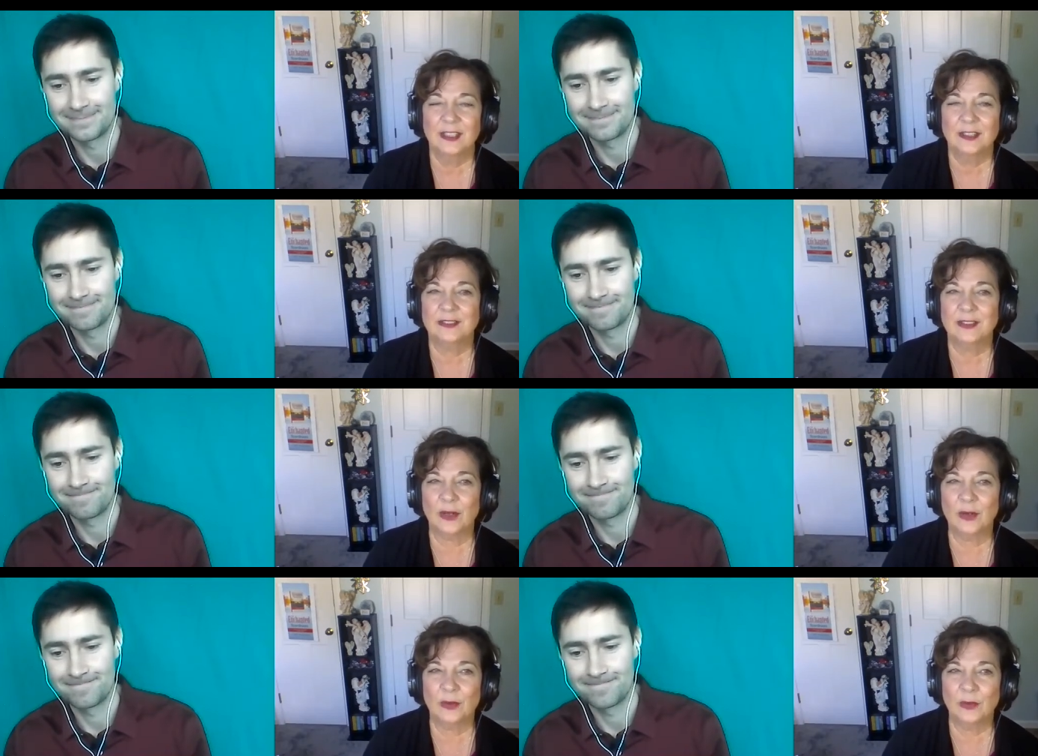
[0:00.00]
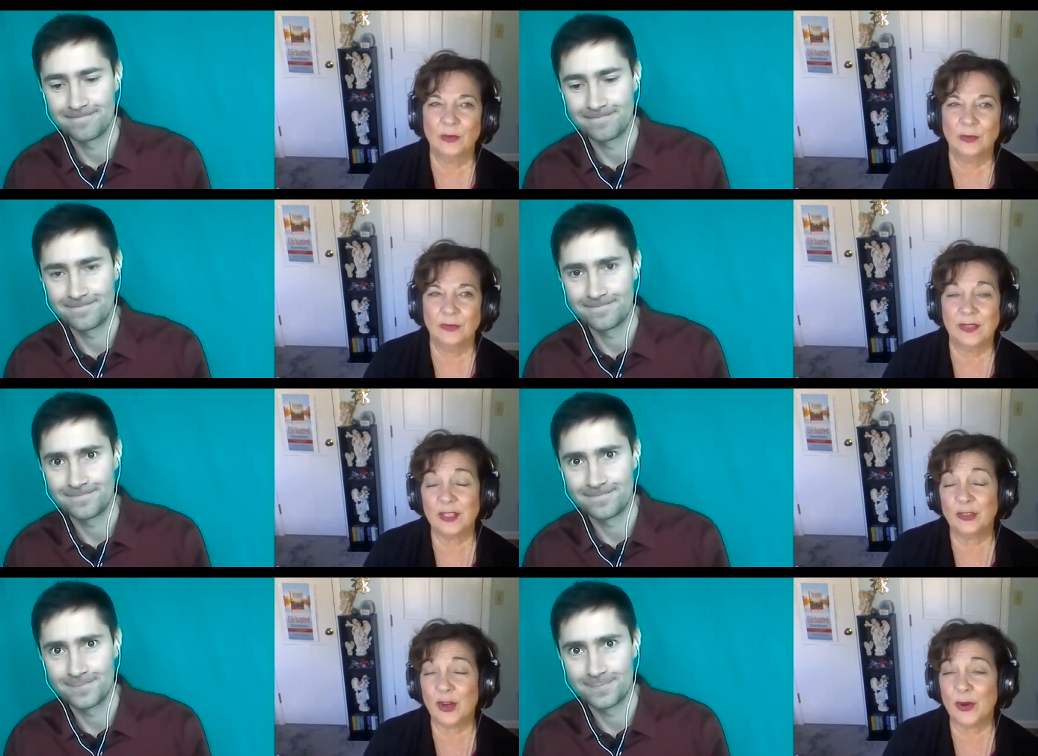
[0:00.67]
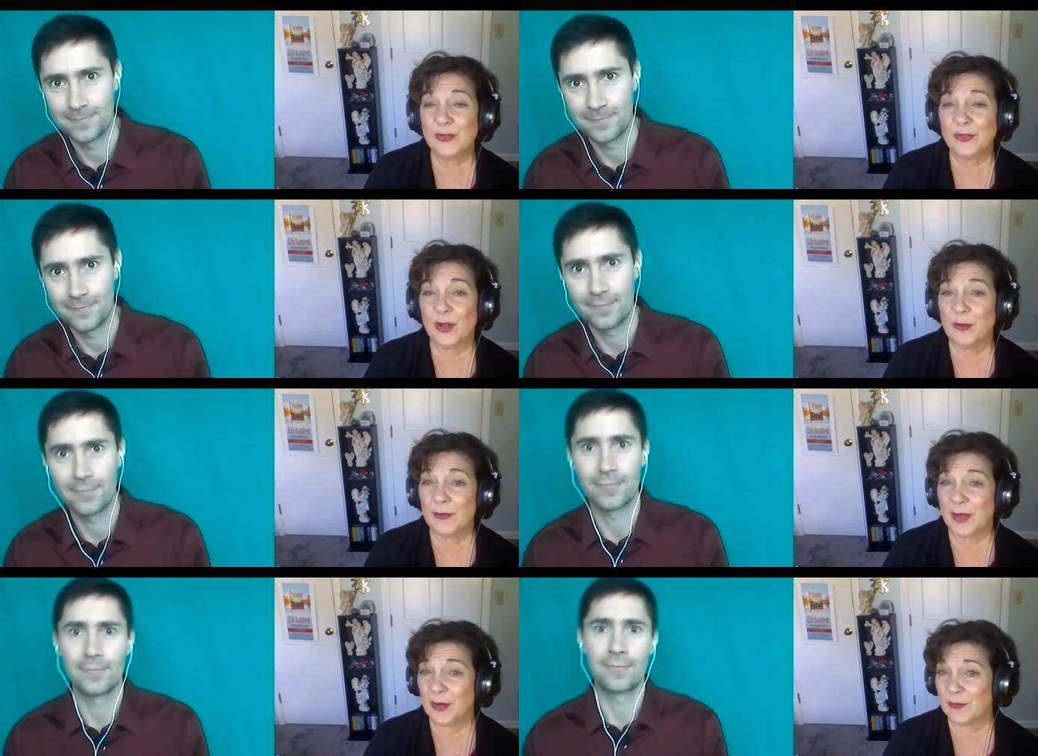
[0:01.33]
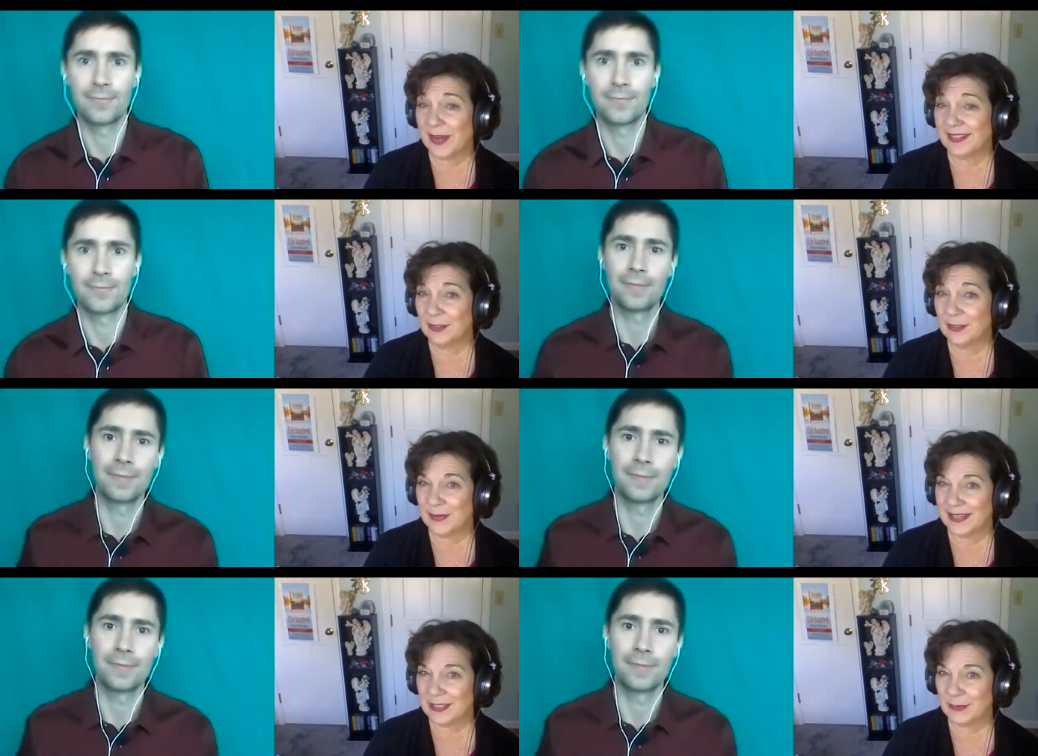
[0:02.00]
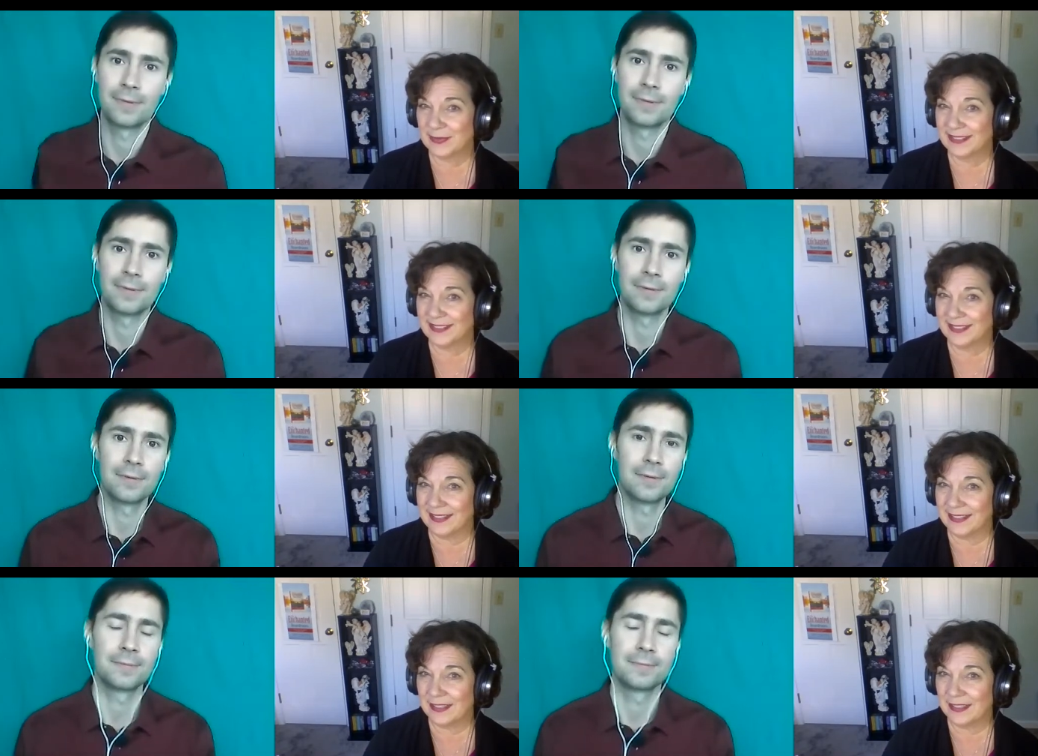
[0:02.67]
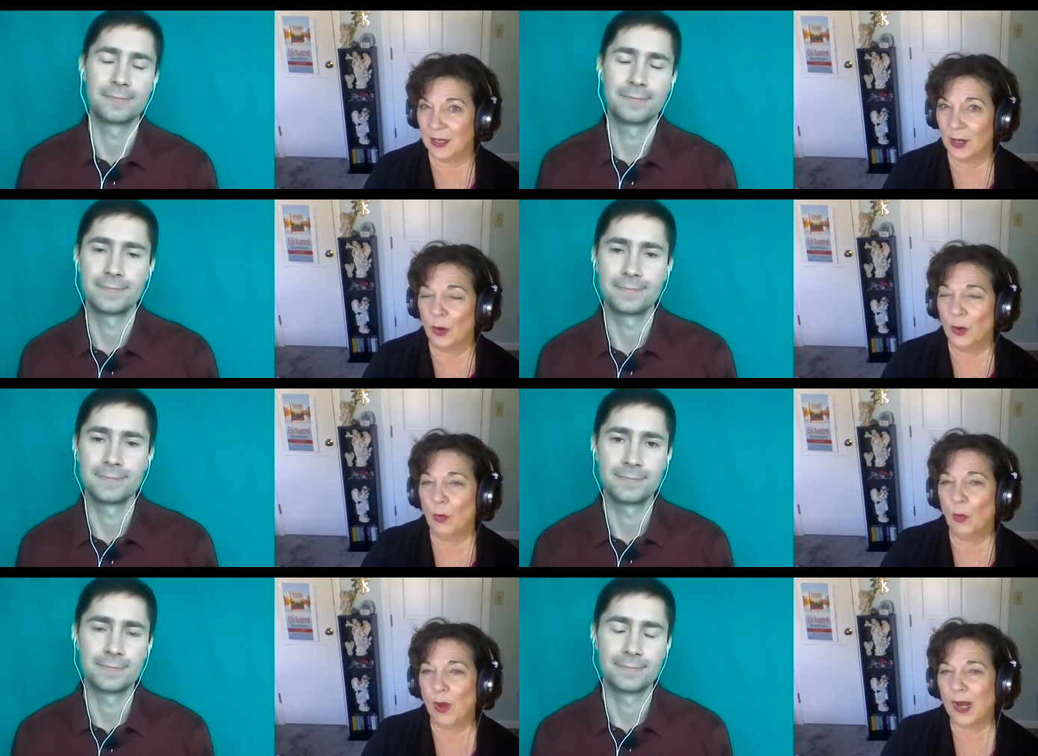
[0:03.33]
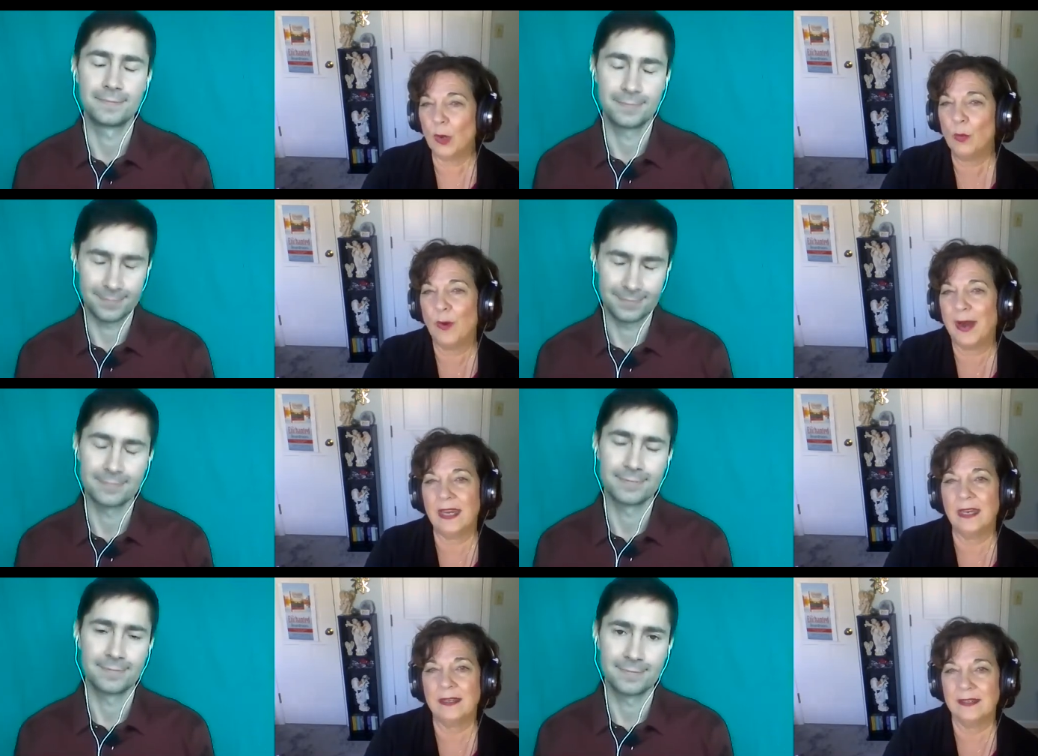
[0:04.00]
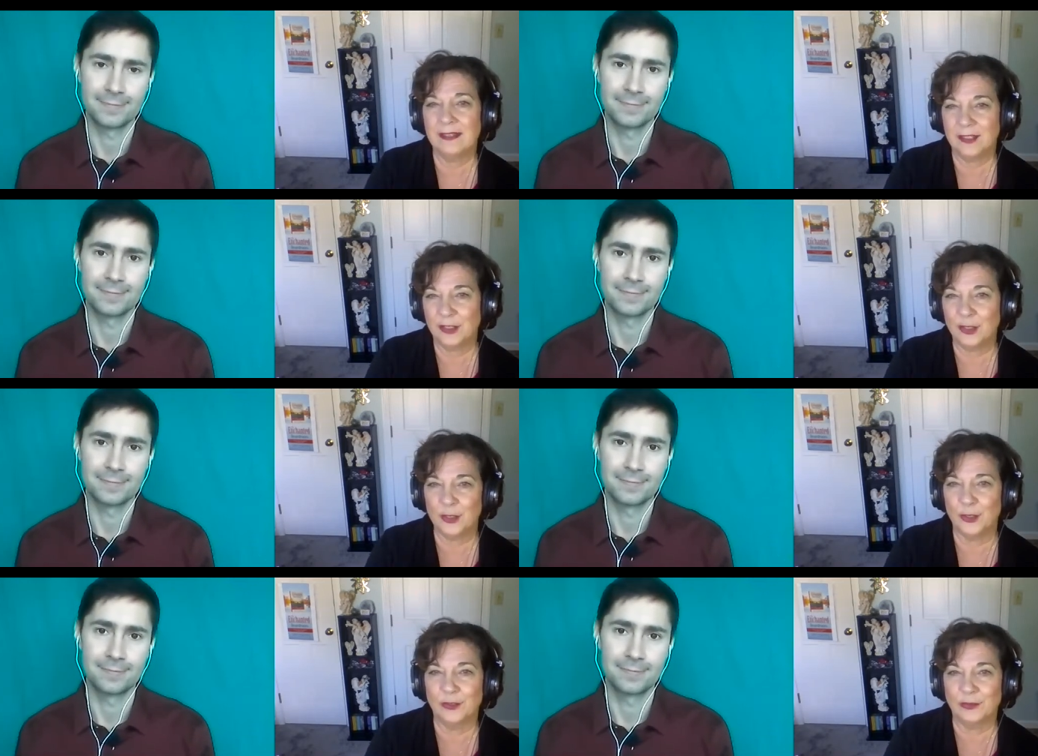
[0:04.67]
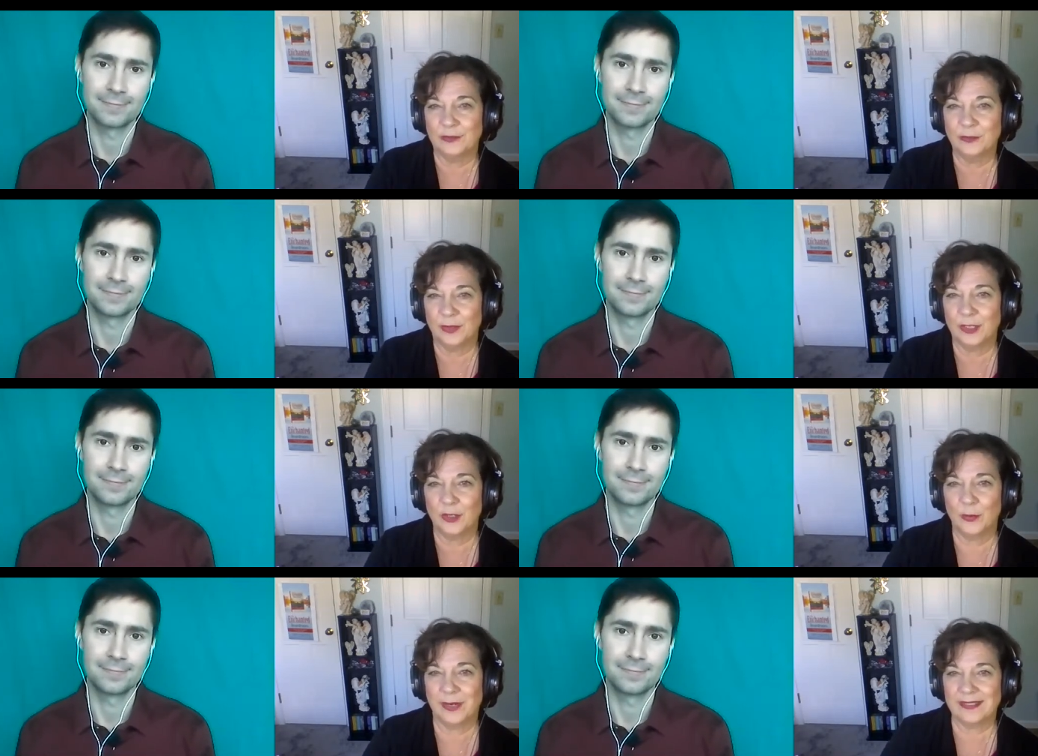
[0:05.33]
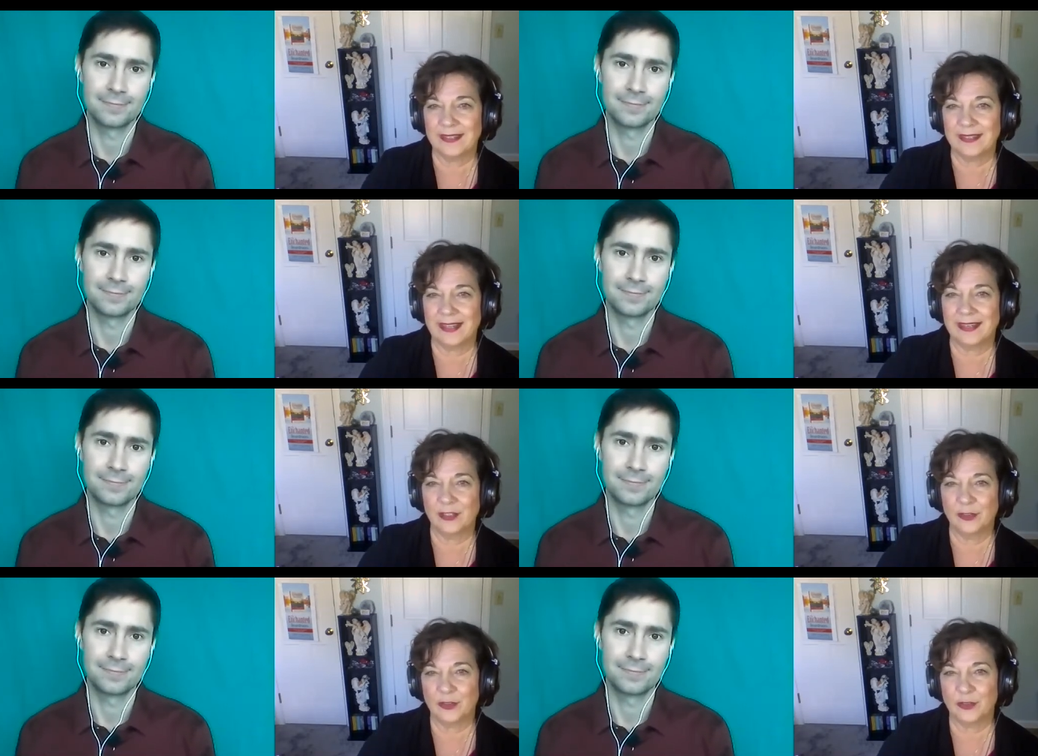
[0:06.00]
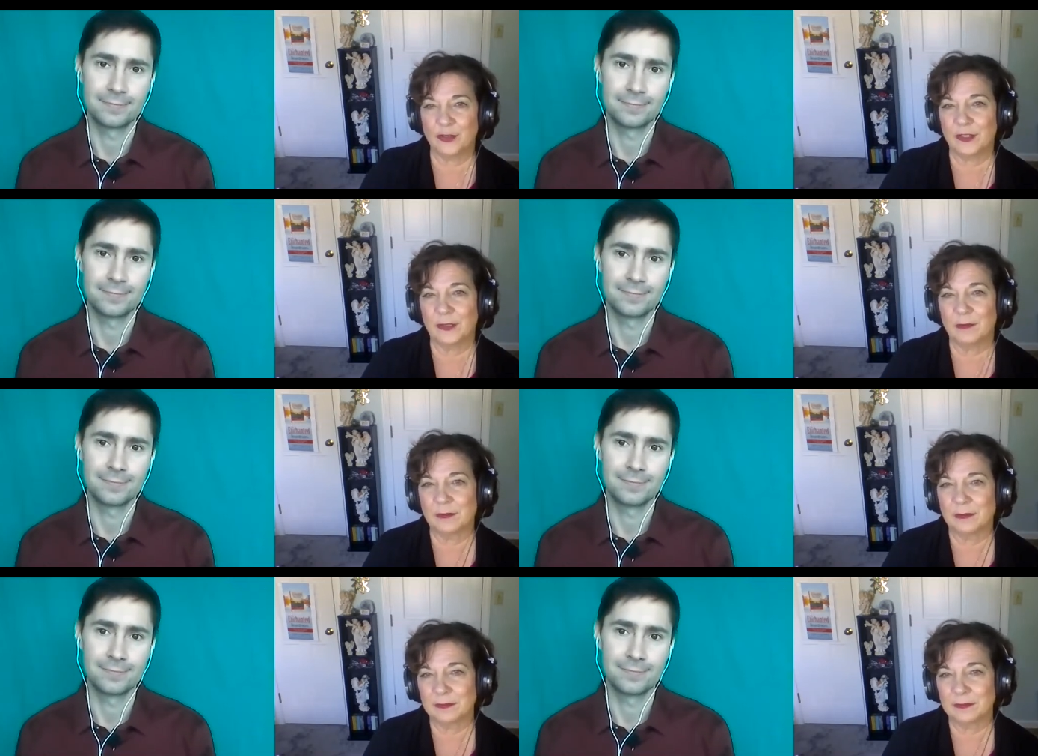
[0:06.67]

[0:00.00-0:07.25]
Speaker 1: so this show is all about awaken the possibilities what awakened in you when you went to that internship